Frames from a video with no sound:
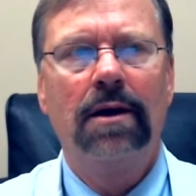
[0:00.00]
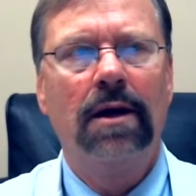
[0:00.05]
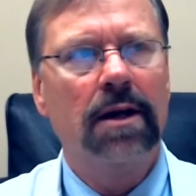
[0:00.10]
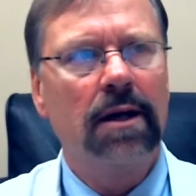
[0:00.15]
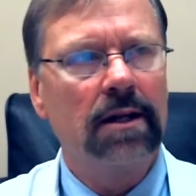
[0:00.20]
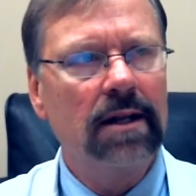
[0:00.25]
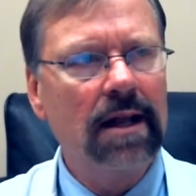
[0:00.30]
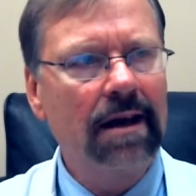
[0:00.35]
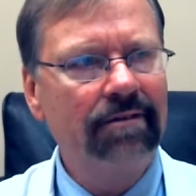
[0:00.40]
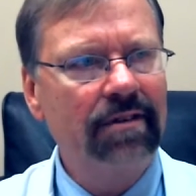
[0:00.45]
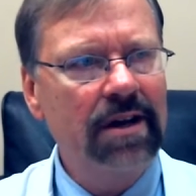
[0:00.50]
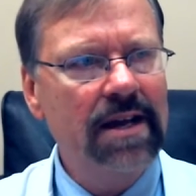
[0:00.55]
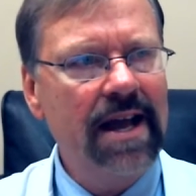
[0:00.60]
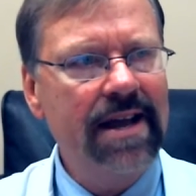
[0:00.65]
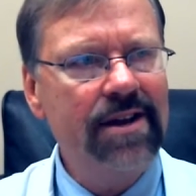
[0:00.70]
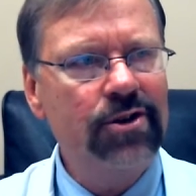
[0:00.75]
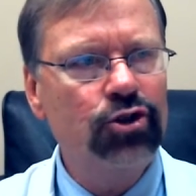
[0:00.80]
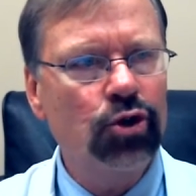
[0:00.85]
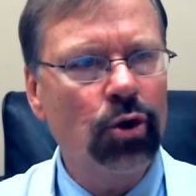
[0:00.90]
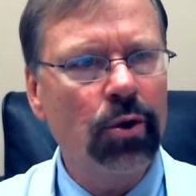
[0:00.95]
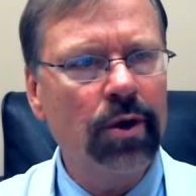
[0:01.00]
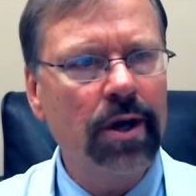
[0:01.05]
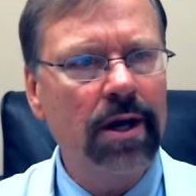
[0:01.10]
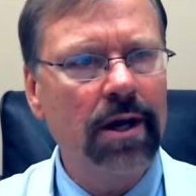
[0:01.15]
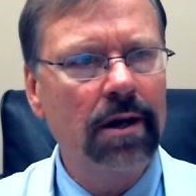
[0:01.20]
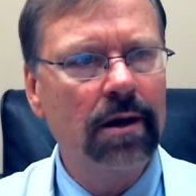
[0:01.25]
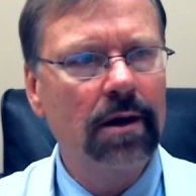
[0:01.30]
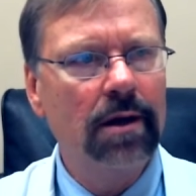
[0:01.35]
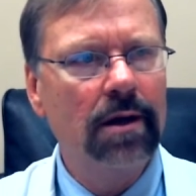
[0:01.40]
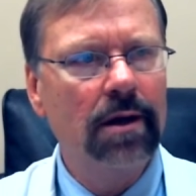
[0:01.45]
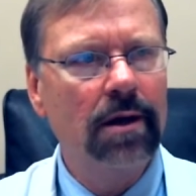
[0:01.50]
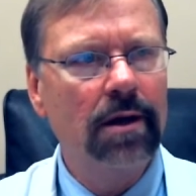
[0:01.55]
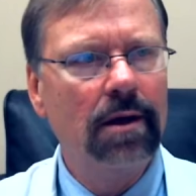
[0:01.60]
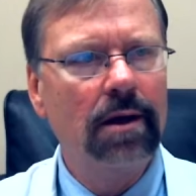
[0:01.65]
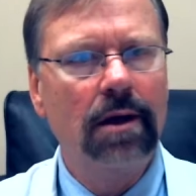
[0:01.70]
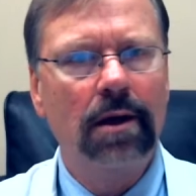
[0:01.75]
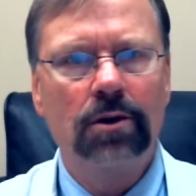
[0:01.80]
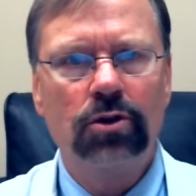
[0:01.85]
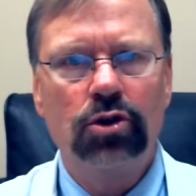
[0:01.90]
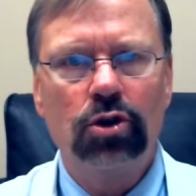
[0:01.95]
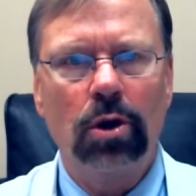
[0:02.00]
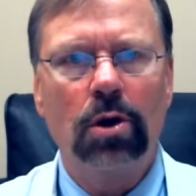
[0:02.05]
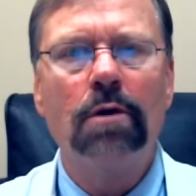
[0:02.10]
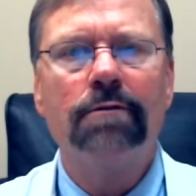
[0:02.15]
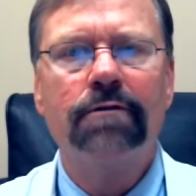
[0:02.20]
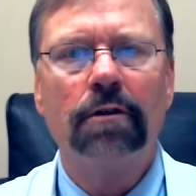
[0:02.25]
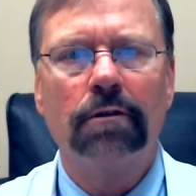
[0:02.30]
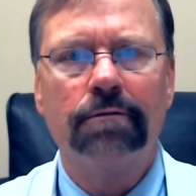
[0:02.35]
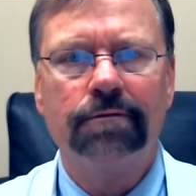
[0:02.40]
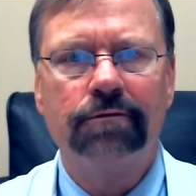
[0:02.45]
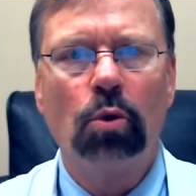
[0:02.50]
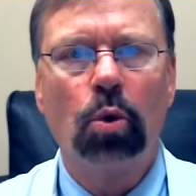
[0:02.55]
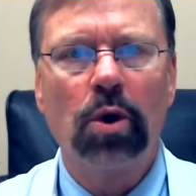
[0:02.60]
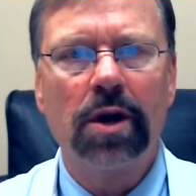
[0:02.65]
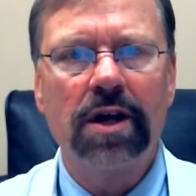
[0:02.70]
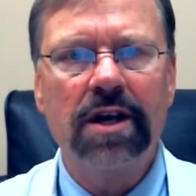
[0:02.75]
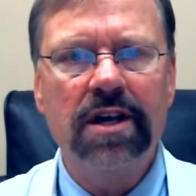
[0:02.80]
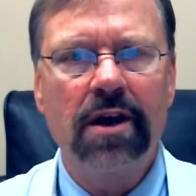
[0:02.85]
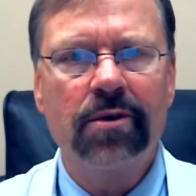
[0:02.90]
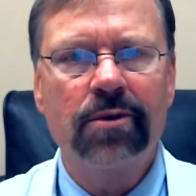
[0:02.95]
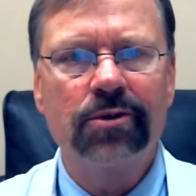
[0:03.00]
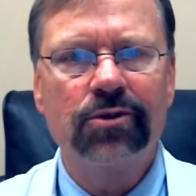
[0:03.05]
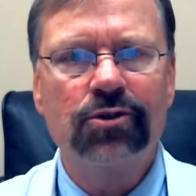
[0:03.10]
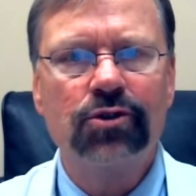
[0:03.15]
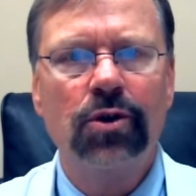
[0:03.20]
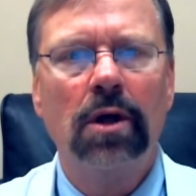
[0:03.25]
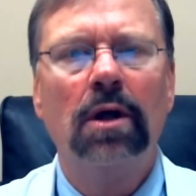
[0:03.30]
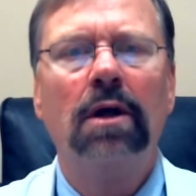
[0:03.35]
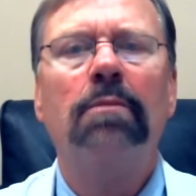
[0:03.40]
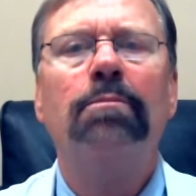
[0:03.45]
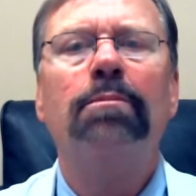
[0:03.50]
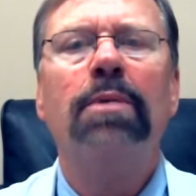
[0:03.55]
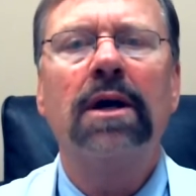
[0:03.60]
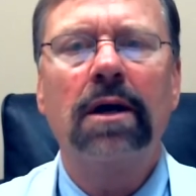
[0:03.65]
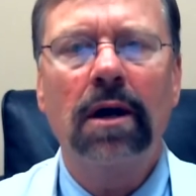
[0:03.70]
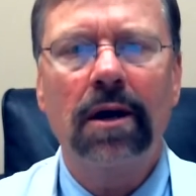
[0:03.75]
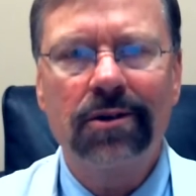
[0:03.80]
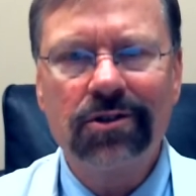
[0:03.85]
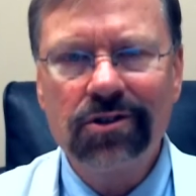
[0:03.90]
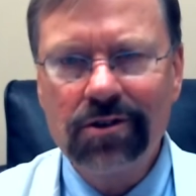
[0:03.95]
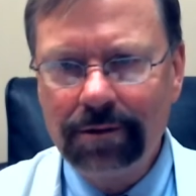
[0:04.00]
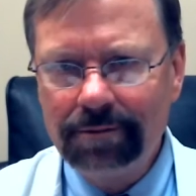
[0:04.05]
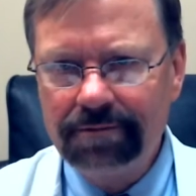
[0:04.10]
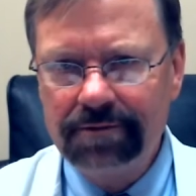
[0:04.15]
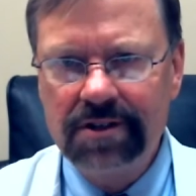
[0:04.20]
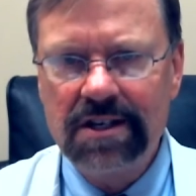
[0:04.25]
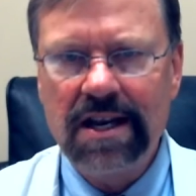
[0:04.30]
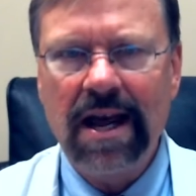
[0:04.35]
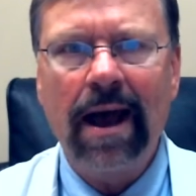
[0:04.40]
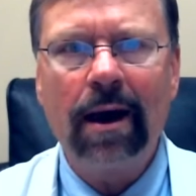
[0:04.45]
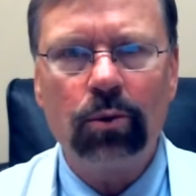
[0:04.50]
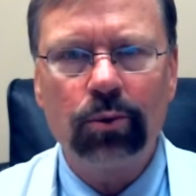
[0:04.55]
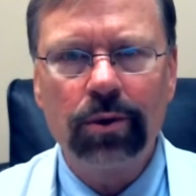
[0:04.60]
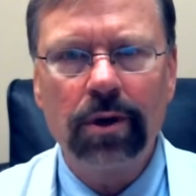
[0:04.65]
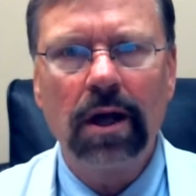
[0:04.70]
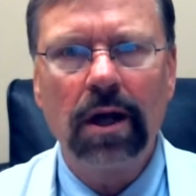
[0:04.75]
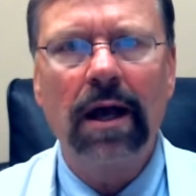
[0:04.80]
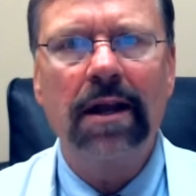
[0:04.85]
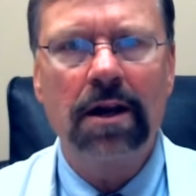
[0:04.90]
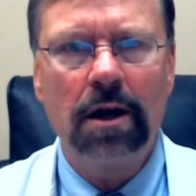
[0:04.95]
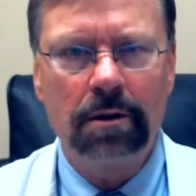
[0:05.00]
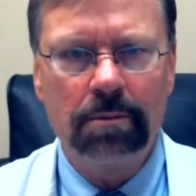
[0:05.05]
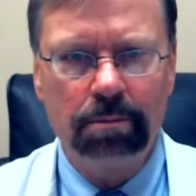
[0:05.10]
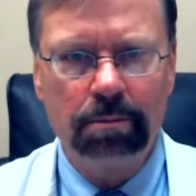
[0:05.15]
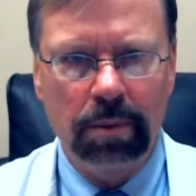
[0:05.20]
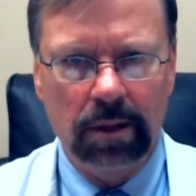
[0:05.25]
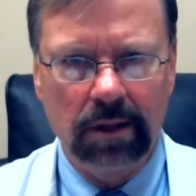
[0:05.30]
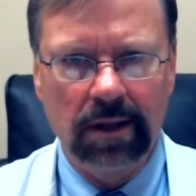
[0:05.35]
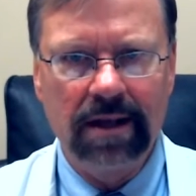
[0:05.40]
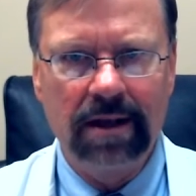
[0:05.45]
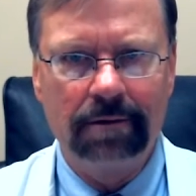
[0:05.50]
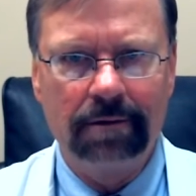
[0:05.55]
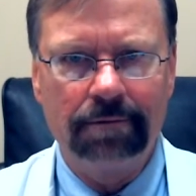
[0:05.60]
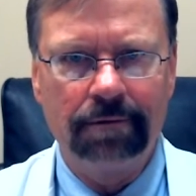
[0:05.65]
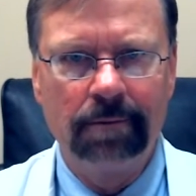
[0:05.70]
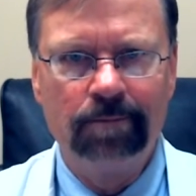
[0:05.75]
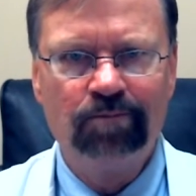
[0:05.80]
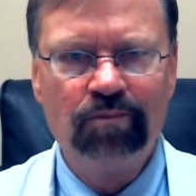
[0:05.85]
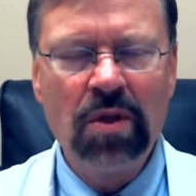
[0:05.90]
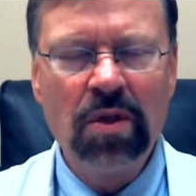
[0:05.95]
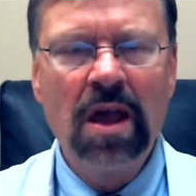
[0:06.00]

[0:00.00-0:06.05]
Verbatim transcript: an 11 day journey took over 40 years because of doubt and unbelief.